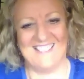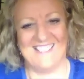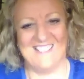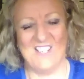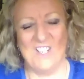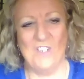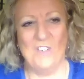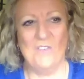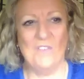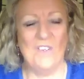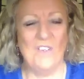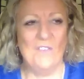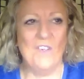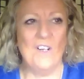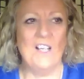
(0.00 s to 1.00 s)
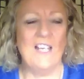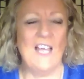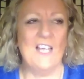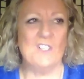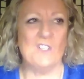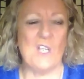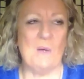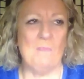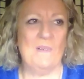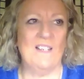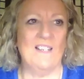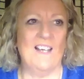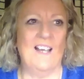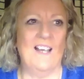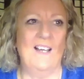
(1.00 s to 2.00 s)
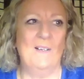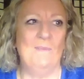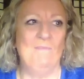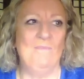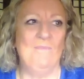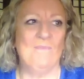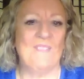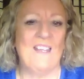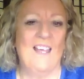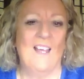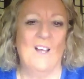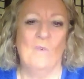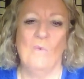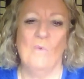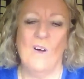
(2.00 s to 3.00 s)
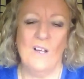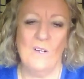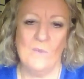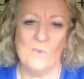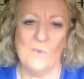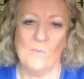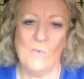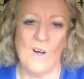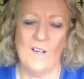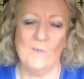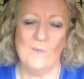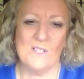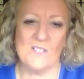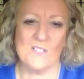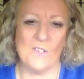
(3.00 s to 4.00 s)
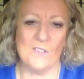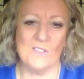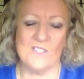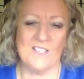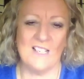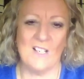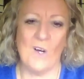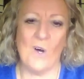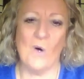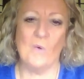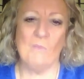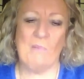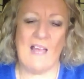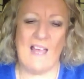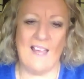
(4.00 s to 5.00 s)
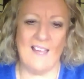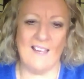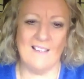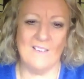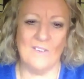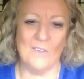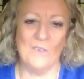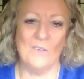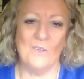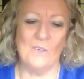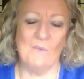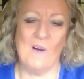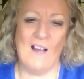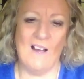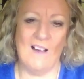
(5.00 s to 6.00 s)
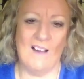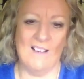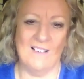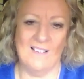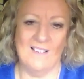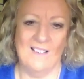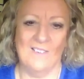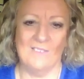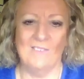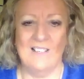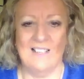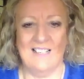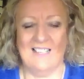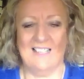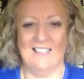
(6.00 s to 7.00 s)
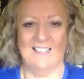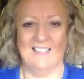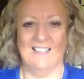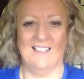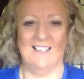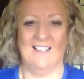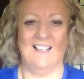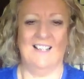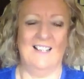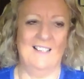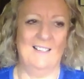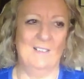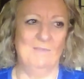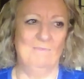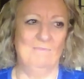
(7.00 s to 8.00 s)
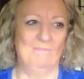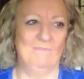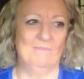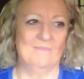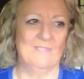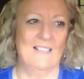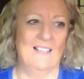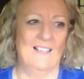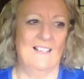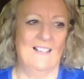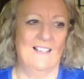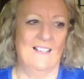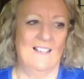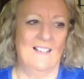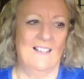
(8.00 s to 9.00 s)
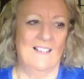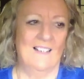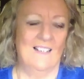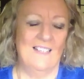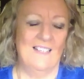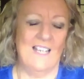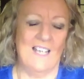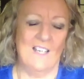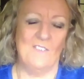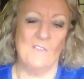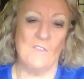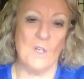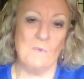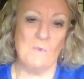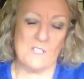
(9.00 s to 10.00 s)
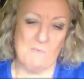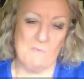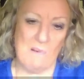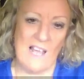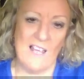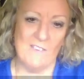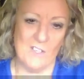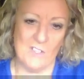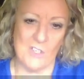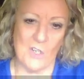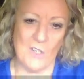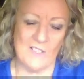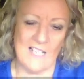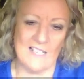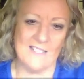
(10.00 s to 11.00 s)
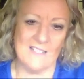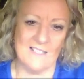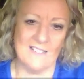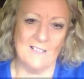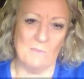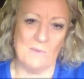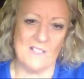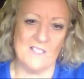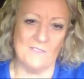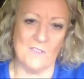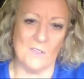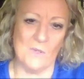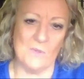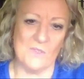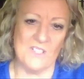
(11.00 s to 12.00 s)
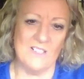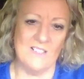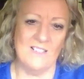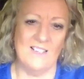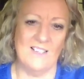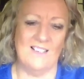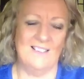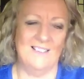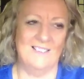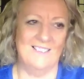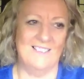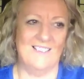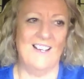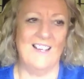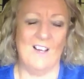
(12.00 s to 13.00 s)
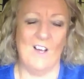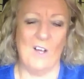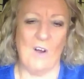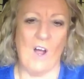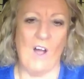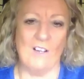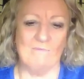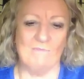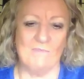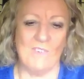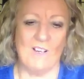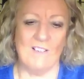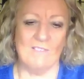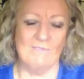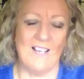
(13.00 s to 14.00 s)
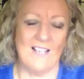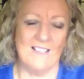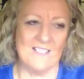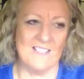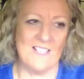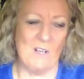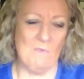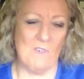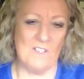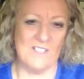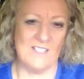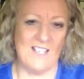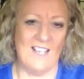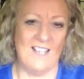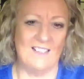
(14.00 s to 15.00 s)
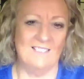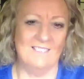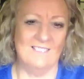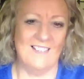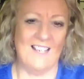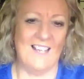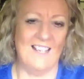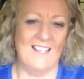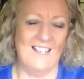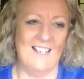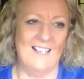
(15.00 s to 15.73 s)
So you've got to gauge that, but why always constantly hold back on who you are, really? Yeah, if you've got to explain the joke, that's a little bit difficult. I understand what you're saying, Gay.